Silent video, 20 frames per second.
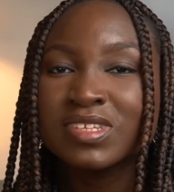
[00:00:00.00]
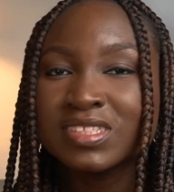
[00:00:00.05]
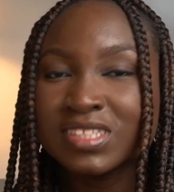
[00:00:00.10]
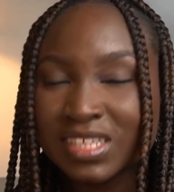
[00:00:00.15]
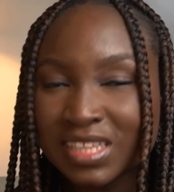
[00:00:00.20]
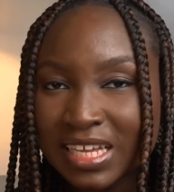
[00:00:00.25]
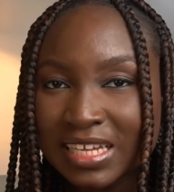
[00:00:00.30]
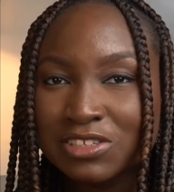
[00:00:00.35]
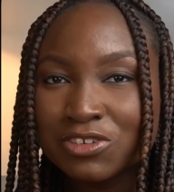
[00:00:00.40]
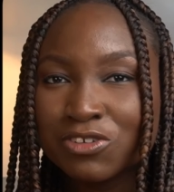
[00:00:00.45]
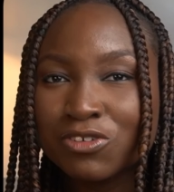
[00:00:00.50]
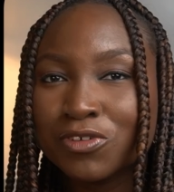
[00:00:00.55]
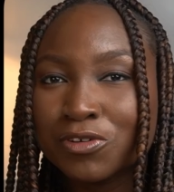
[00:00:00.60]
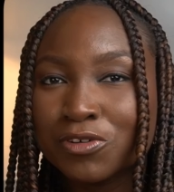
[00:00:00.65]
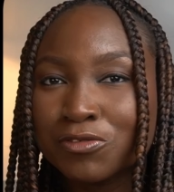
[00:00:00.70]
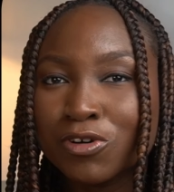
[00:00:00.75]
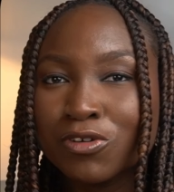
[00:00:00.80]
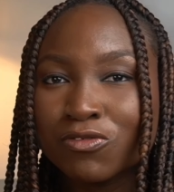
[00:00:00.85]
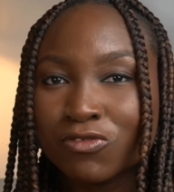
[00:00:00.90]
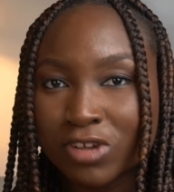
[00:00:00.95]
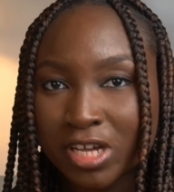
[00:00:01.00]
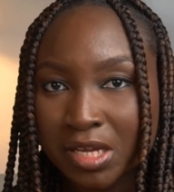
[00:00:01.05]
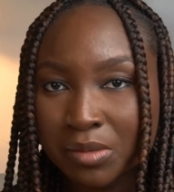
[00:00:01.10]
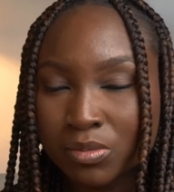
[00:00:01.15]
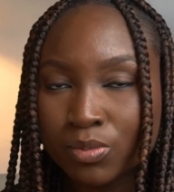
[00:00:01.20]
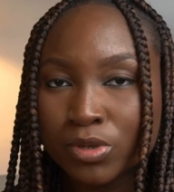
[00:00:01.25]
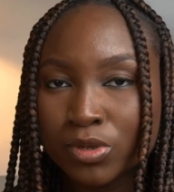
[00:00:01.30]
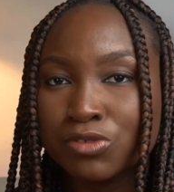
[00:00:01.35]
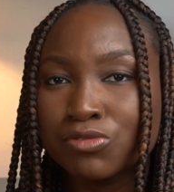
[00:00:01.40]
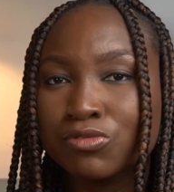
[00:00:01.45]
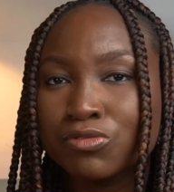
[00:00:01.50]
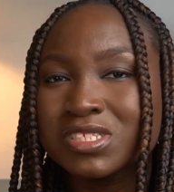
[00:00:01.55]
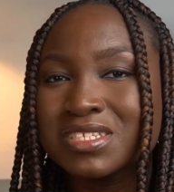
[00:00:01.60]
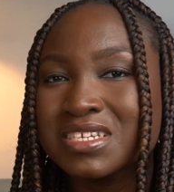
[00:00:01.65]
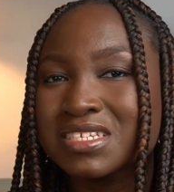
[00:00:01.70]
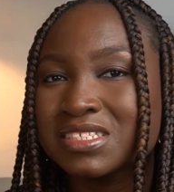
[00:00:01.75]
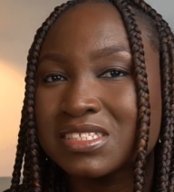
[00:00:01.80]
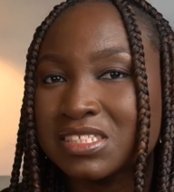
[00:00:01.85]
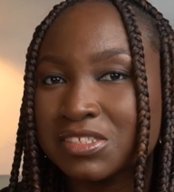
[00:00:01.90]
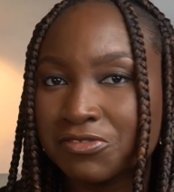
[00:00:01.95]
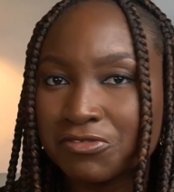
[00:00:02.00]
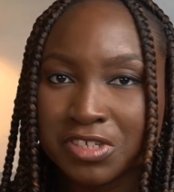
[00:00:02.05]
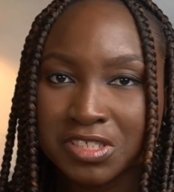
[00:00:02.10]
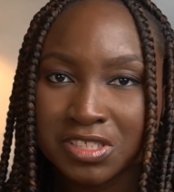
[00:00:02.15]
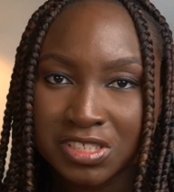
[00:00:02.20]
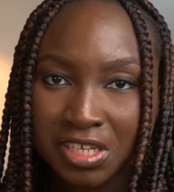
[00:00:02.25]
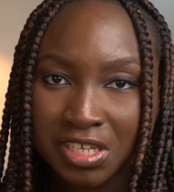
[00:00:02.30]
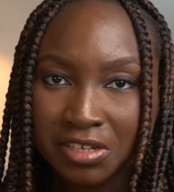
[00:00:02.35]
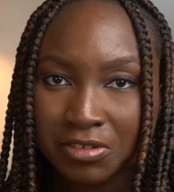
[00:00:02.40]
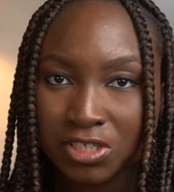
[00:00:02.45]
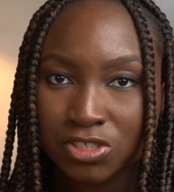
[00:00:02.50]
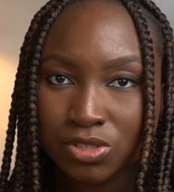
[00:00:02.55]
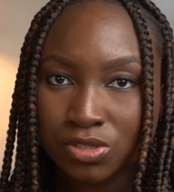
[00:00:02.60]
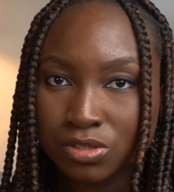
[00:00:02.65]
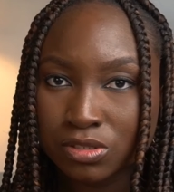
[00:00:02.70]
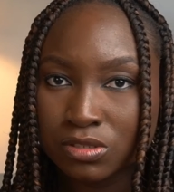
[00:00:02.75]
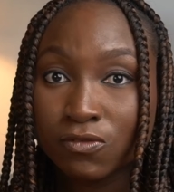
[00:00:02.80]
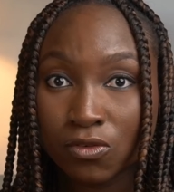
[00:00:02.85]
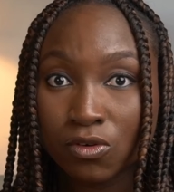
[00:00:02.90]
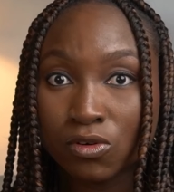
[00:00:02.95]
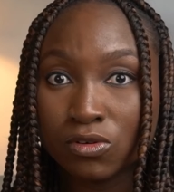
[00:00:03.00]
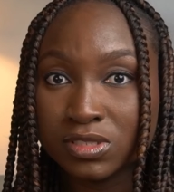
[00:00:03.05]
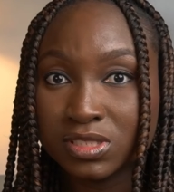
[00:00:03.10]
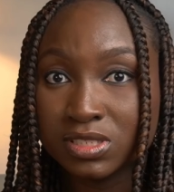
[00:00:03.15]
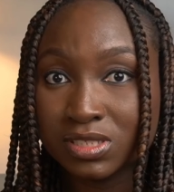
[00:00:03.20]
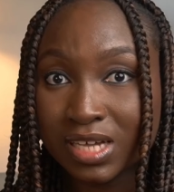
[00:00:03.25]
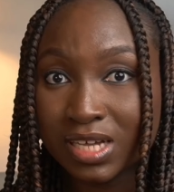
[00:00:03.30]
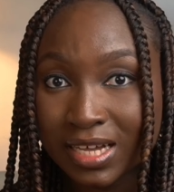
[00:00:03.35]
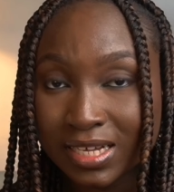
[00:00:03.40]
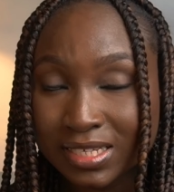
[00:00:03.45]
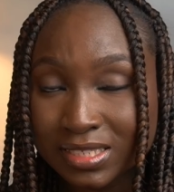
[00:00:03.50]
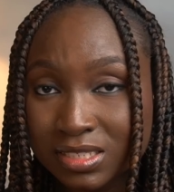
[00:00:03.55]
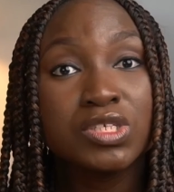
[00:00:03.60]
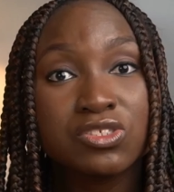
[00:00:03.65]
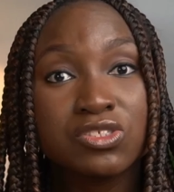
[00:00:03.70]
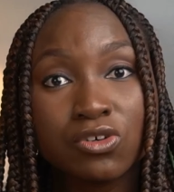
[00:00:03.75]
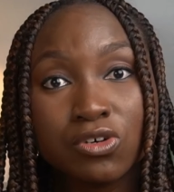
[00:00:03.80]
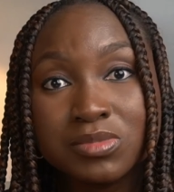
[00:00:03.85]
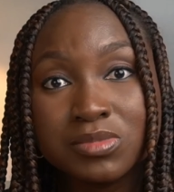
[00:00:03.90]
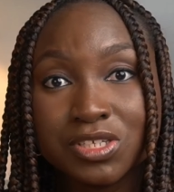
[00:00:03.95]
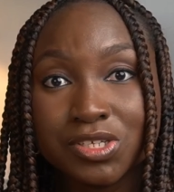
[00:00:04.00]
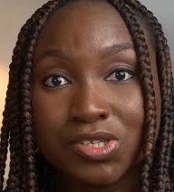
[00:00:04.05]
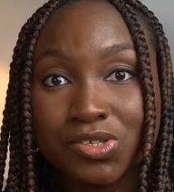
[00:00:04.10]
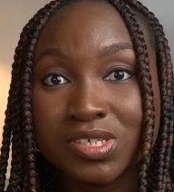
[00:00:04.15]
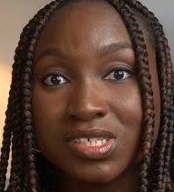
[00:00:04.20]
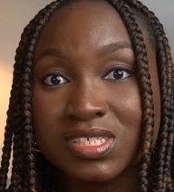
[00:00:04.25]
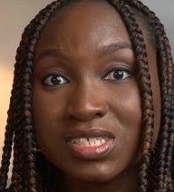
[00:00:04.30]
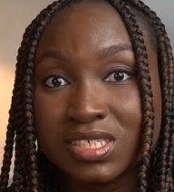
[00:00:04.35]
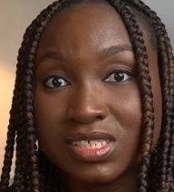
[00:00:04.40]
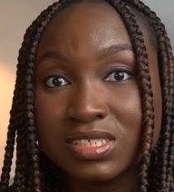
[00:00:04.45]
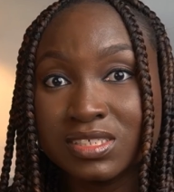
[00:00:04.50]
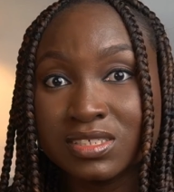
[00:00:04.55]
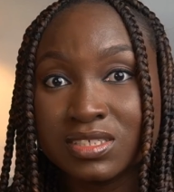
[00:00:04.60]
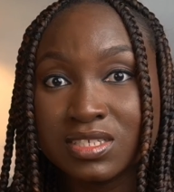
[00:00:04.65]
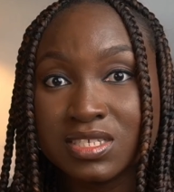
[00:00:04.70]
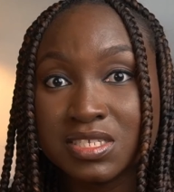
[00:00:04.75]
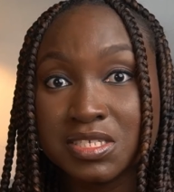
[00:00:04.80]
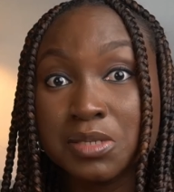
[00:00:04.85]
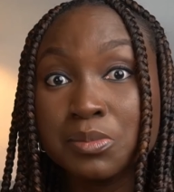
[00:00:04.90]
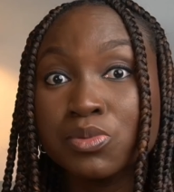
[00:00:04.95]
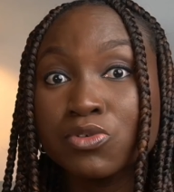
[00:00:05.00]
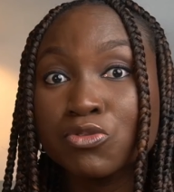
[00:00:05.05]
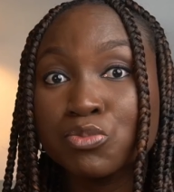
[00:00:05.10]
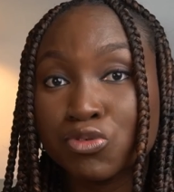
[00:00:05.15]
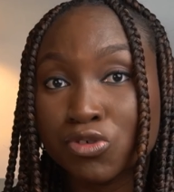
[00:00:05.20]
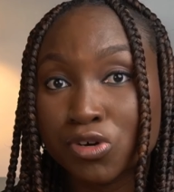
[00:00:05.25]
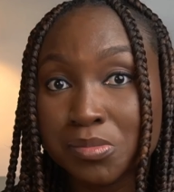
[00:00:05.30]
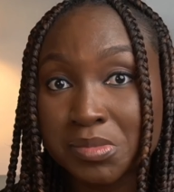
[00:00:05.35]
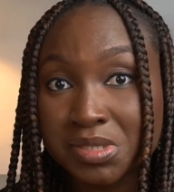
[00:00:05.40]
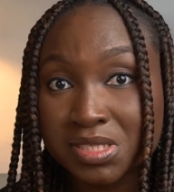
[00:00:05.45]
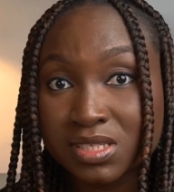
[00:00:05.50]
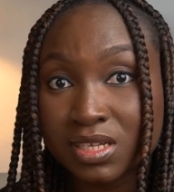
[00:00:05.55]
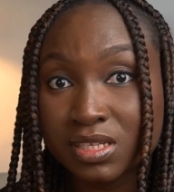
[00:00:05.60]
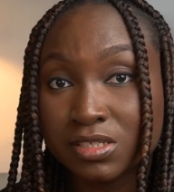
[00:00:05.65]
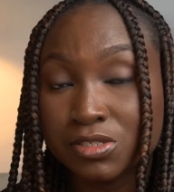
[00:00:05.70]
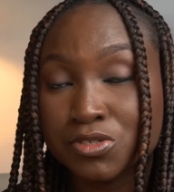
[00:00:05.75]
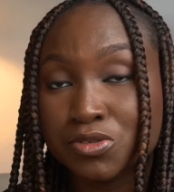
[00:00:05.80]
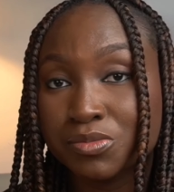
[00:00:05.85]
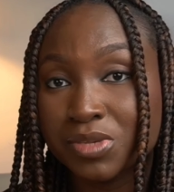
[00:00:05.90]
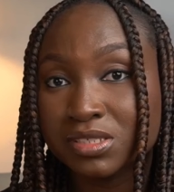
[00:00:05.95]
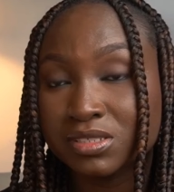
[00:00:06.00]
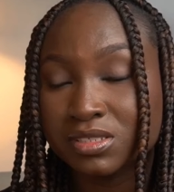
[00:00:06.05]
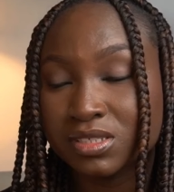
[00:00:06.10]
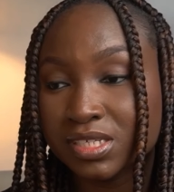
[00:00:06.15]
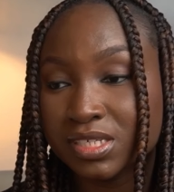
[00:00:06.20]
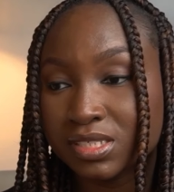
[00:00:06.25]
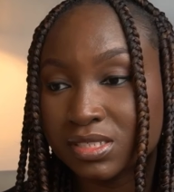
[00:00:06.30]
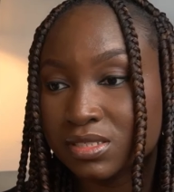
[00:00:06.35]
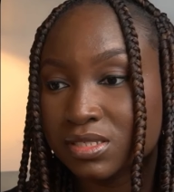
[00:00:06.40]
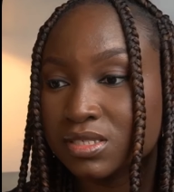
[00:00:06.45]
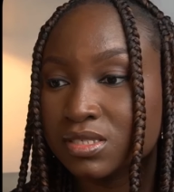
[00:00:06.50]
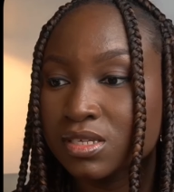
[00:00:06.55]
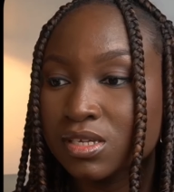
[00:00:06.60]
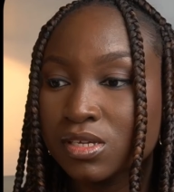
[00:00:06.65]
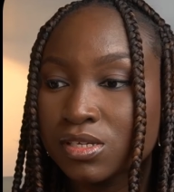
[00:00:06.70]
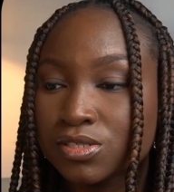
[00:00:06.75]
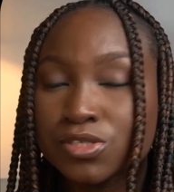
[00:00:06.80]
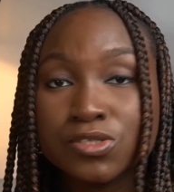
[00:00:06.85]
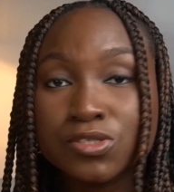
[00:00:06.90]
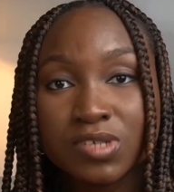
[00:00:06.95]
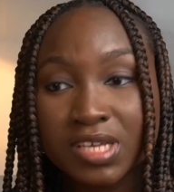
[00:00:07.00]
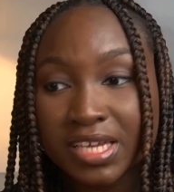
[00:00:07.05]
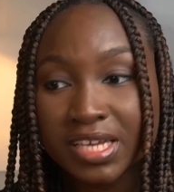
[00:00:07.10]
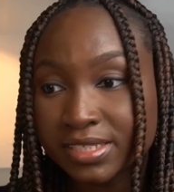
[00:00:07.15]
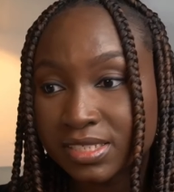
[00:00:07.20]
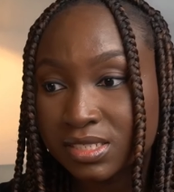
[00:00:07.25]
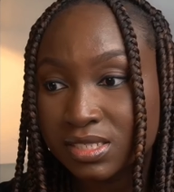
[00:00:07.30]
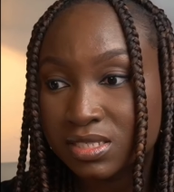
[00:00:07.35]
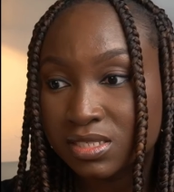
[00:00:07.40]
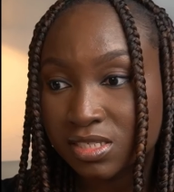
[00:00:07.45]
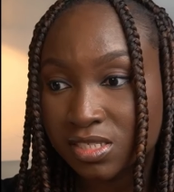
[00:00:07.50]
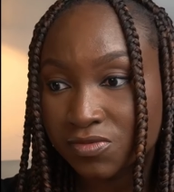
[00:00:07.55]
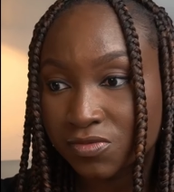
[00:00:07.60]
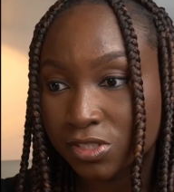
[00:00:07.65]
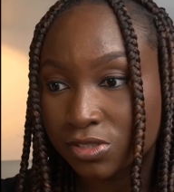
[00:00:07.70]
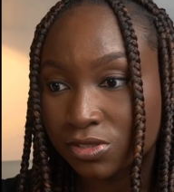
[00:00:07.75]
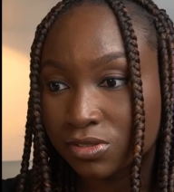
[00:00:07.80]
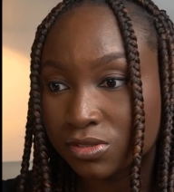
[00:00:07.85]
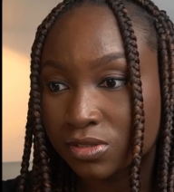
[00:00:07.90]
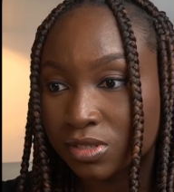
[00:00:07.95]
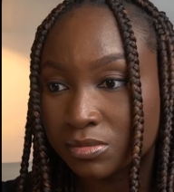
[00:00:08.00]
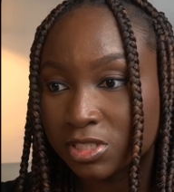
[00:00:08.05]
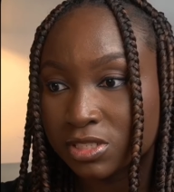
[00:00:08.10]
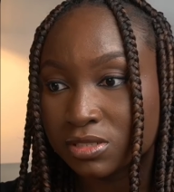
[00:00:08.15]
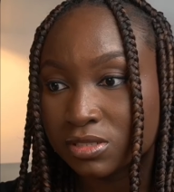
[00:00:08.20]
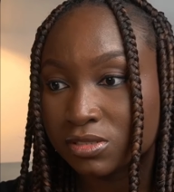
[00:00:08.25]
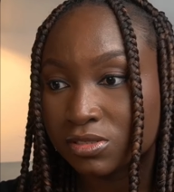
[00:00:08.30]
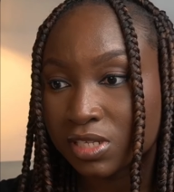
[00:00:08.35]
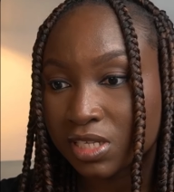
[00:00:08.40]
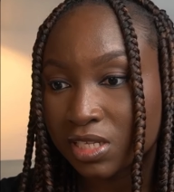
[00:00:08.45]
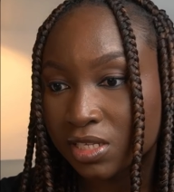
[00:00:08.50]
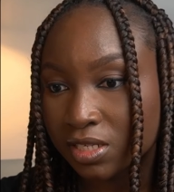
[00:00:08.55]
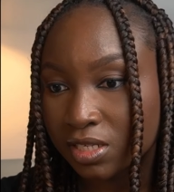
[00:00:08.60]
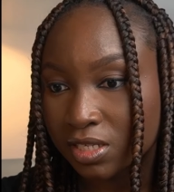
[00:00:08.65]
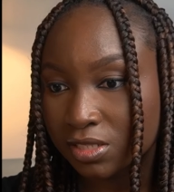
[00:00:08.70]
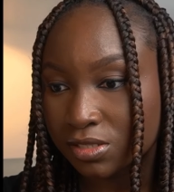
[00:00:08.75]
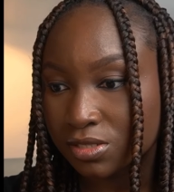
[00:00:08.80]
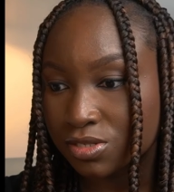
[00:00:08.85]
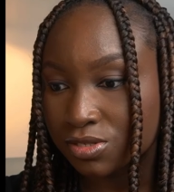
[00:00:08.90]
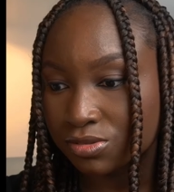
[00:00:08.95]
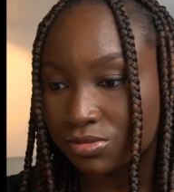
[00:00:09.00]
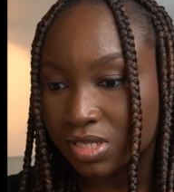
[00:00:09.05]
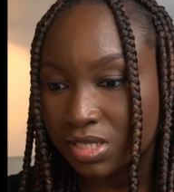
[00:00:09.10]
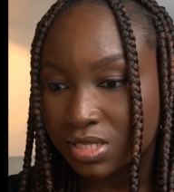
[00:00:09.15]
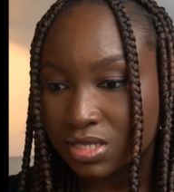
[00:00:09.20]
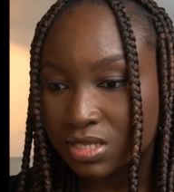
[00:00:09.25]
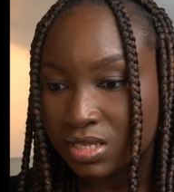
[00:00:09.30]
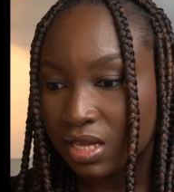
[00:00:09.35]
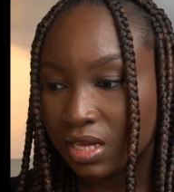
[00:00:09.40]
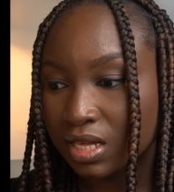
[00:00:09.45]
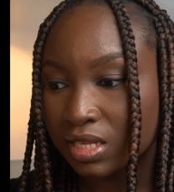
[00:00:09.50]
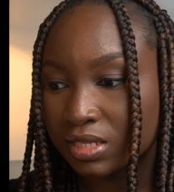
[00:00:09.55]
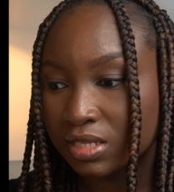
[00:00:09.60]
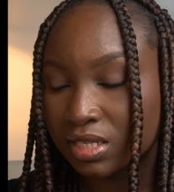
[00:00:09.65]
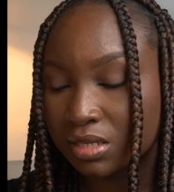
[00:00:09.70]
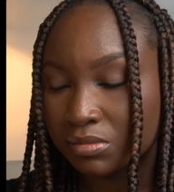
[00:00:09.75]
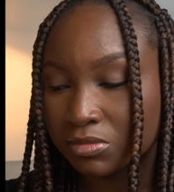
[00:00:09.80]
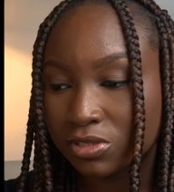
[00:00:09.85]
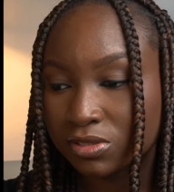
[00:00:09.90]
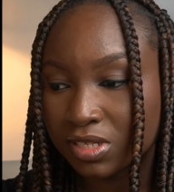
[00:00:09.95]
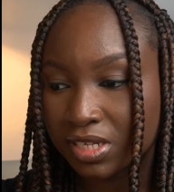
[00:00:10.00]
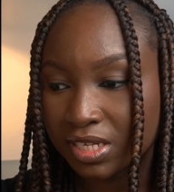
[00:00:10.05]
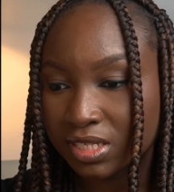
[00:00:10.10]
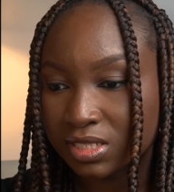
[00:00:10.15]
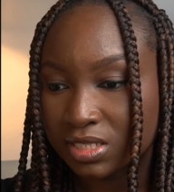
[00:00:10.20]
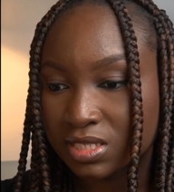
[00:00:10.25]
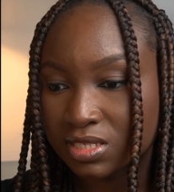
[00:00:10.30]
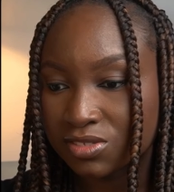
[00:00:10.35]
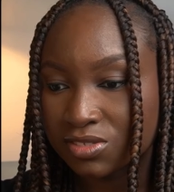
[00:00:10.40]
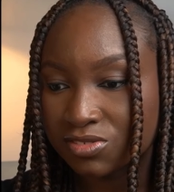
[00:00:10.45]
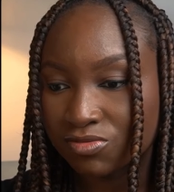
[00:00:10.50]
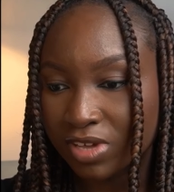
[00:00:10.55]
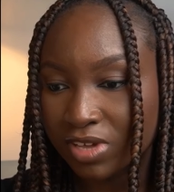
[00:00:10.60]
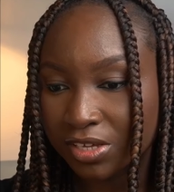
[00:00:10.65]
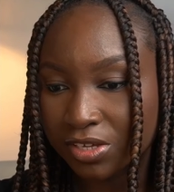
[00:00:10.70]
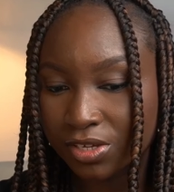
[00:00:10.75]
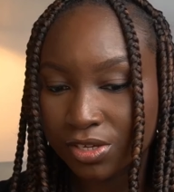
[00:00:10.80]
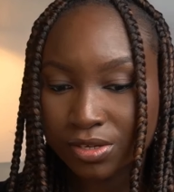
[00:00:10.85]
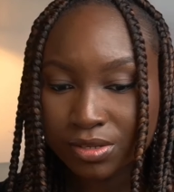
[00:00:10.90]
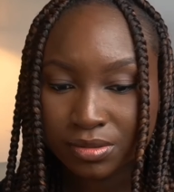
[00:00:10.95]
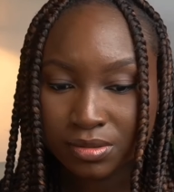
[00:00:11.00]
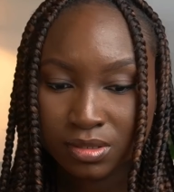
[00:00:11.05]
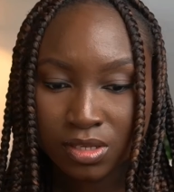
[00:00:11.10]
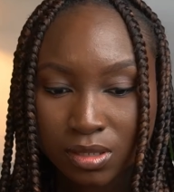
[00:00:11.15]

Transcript: They like the overall vibe, but they want a different direction for the ad. It's only you can send in simple prompts and it will make the edits. So to edit this video, I'm just going to click into it and I'm going to edit it right here.